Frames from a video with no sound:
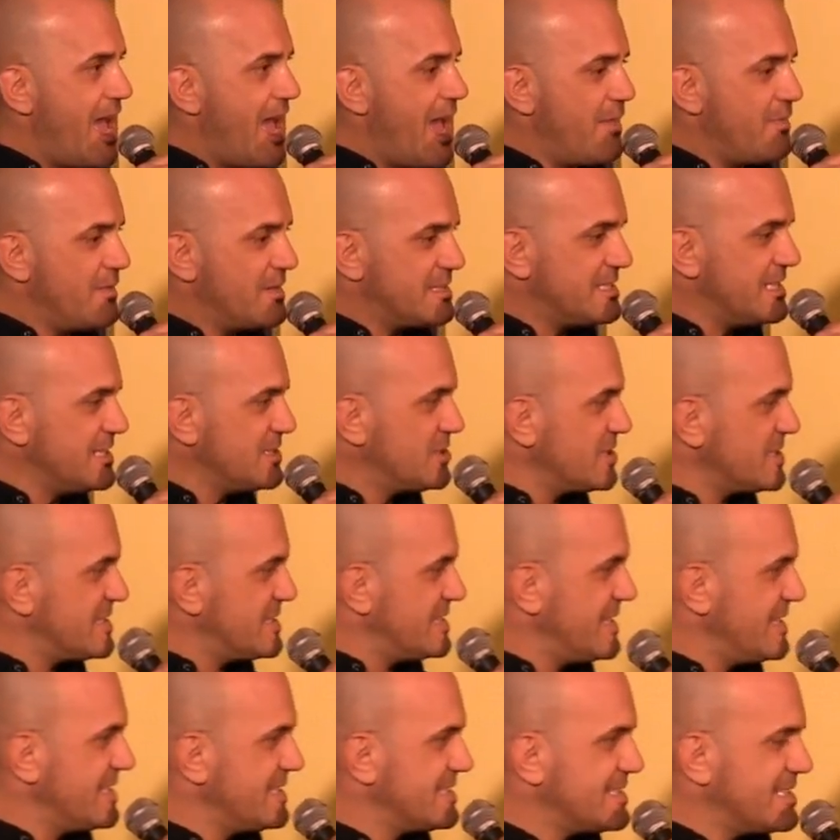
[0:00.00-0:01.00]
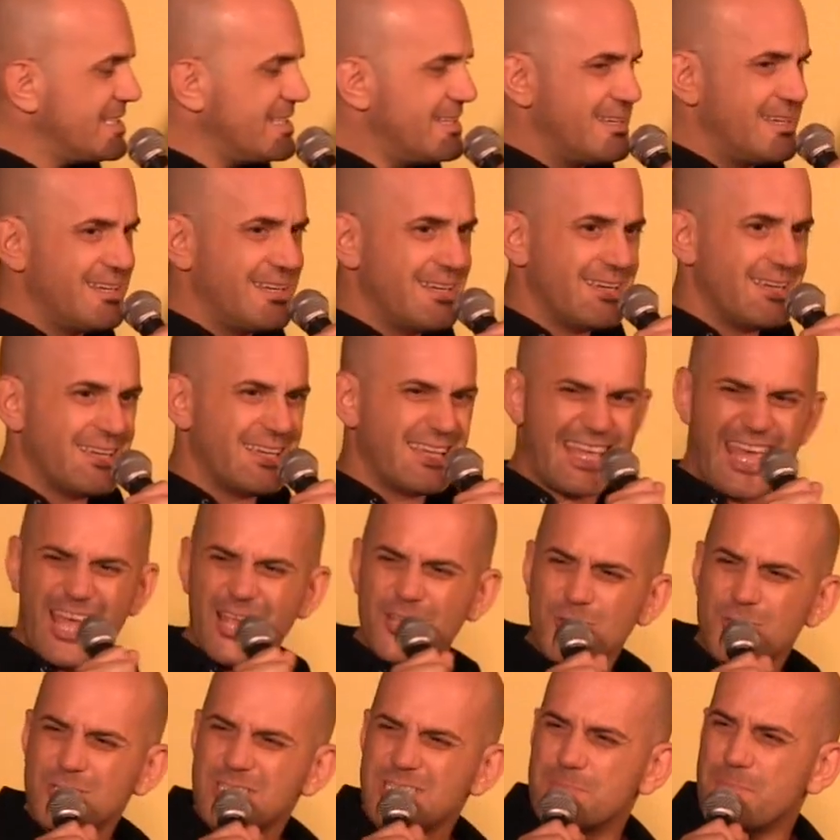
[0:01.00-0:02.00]
and the teacher says,
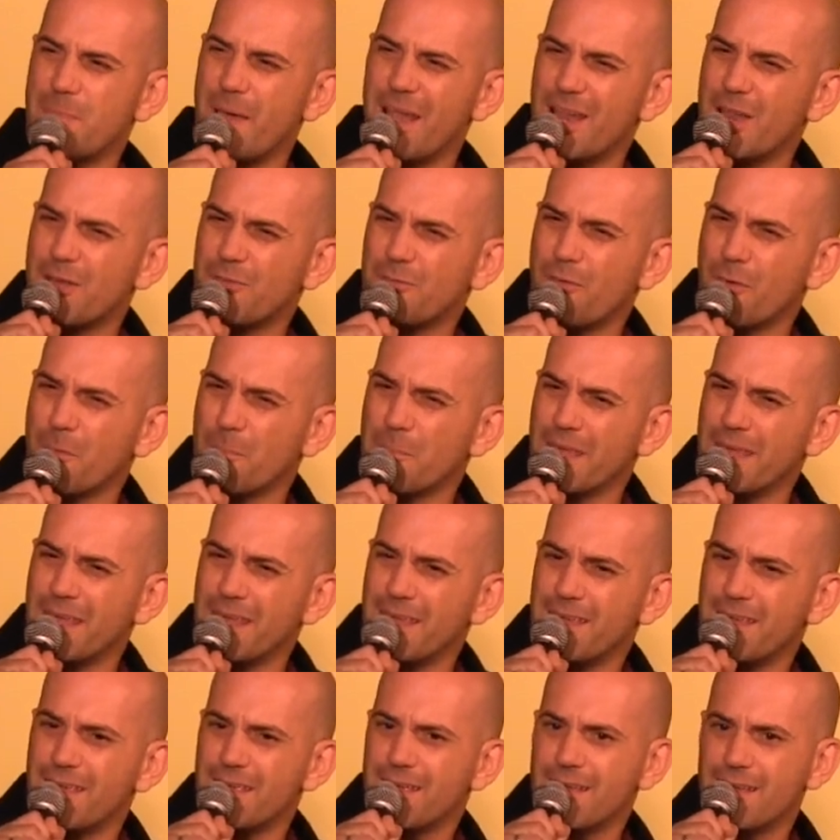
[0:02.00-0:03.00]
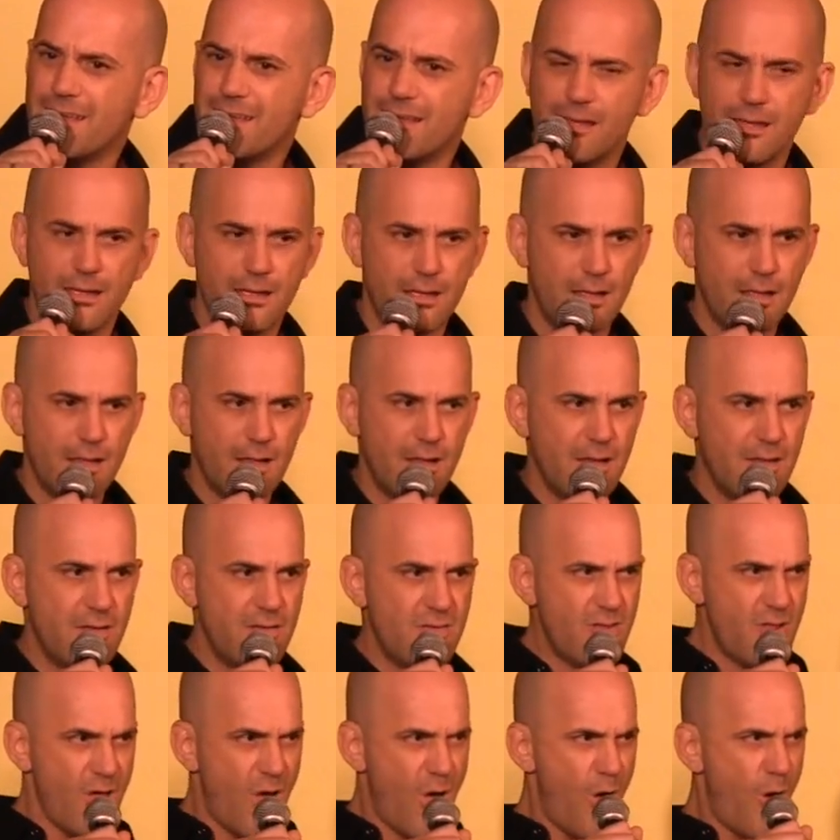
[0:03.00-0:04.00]
can you spell it for me?
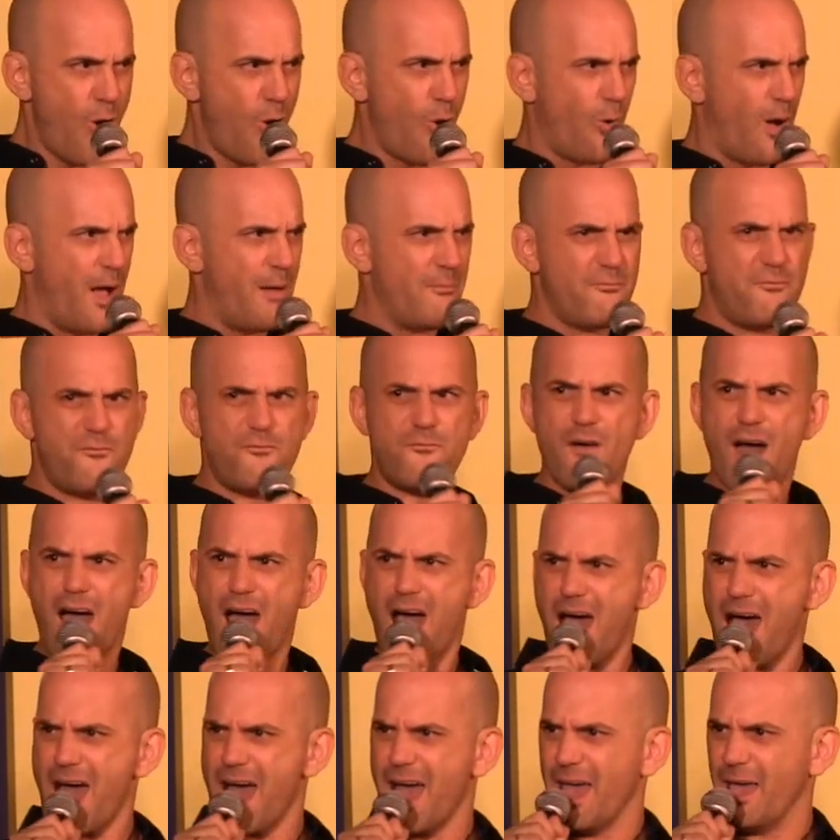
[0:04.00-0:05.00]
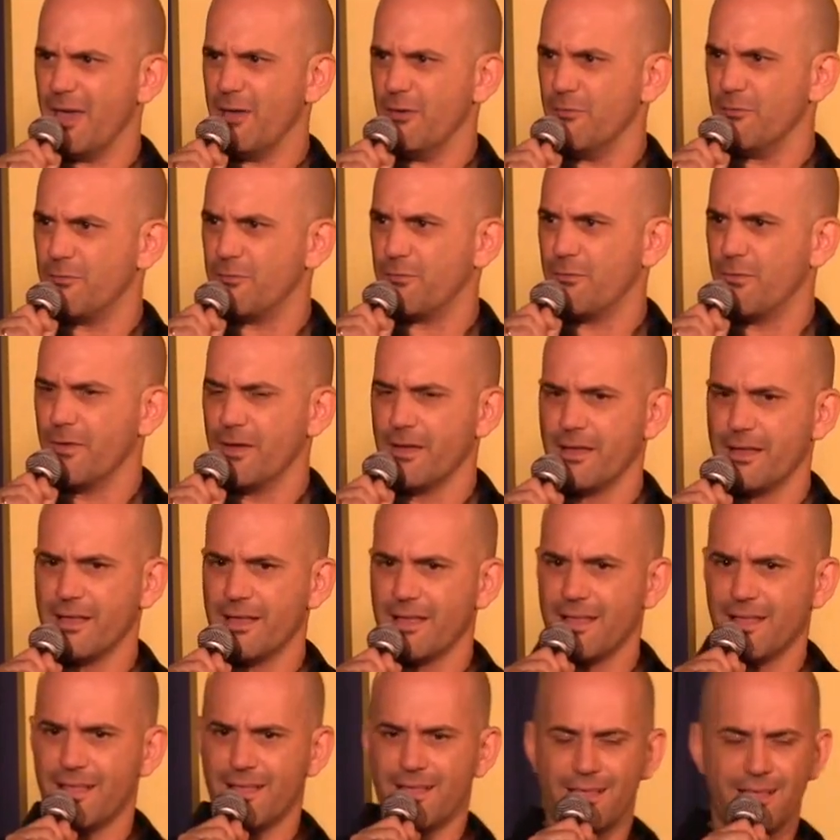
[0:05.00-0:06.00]
No, I'm
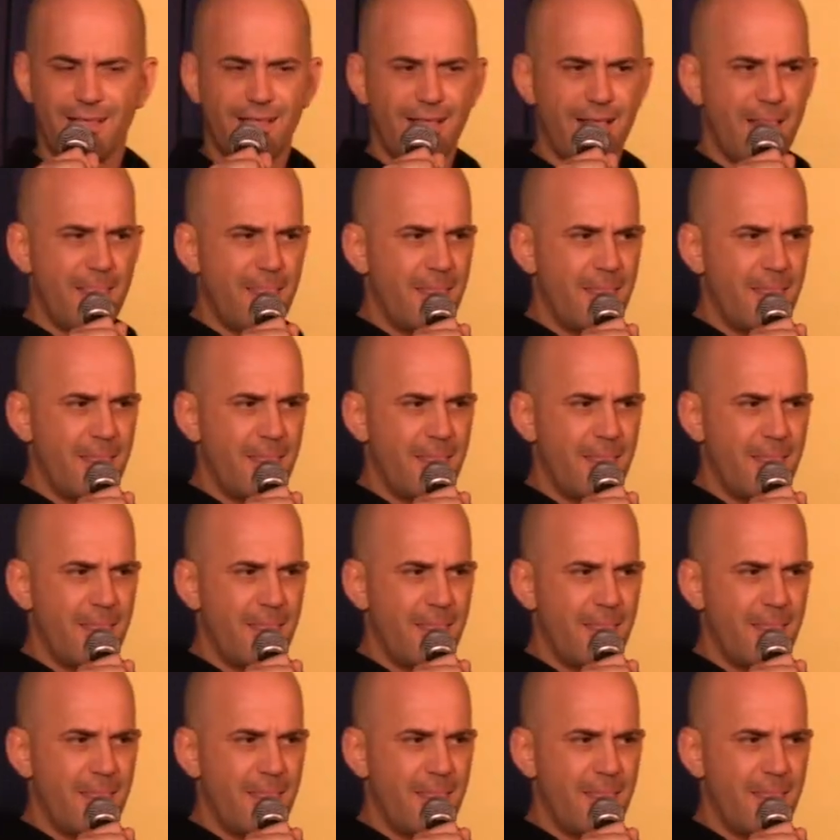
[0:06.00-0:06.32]
five